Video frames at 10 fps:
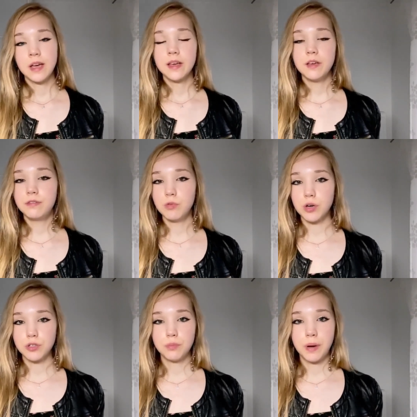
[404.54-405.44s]
If you
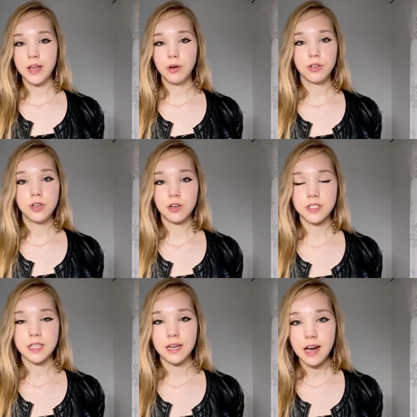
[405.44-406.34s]
want to buy your
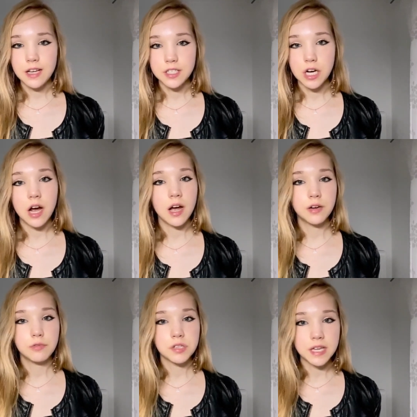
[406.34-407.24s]
yogurts in a glass jar
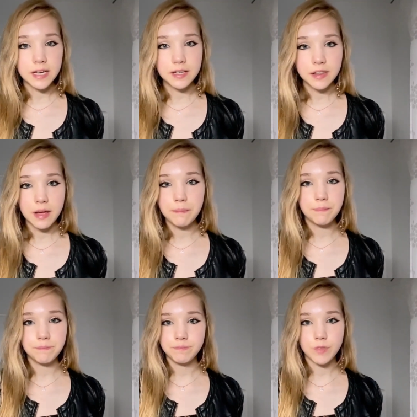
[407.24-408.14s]
and recycle
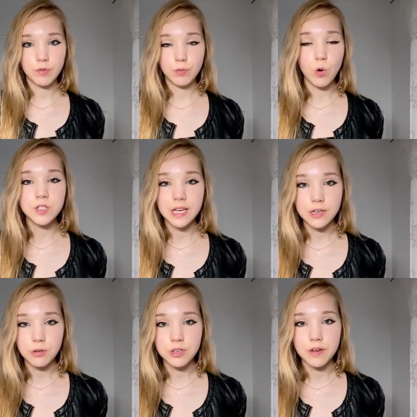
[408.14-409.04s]
them, of course, I
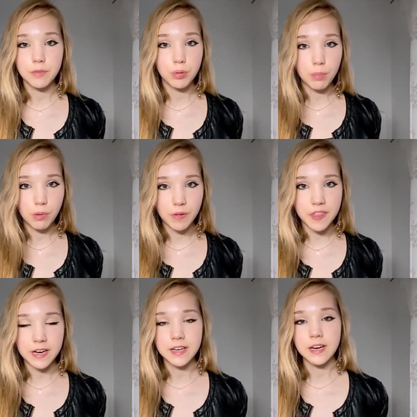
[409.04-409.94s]
don't have a problem with
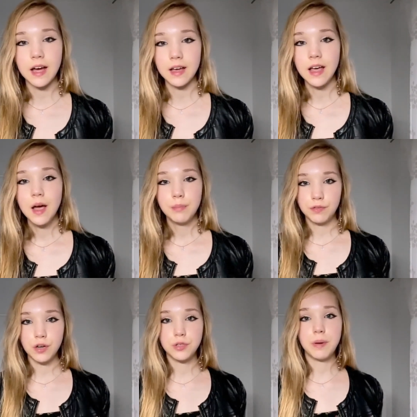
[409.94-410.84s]
that, and I
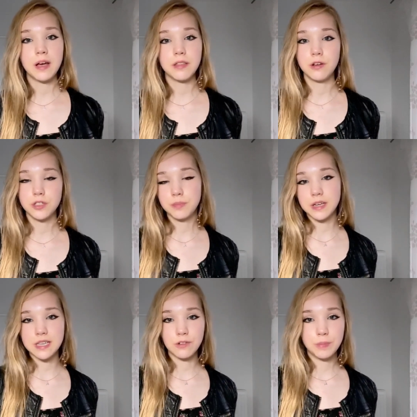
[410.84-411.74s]
prefer to buy those
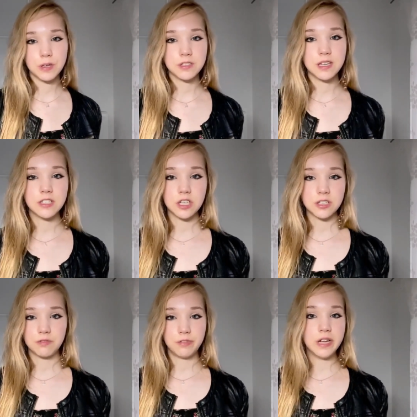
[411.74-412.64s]
myself because they
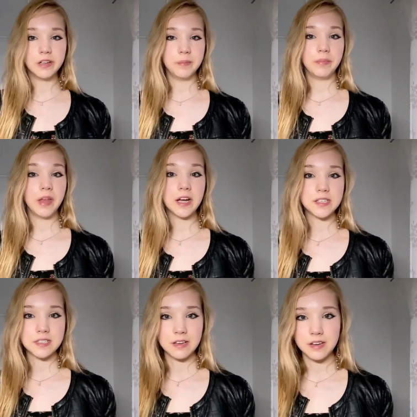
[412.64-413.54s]
just feel
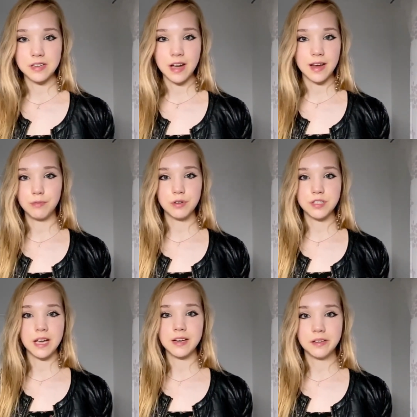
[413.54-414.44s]
nicer and I
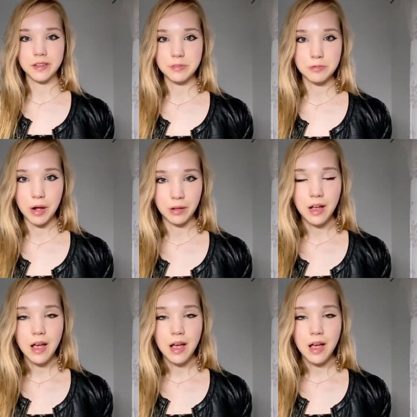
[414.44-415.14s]
recycle them as well.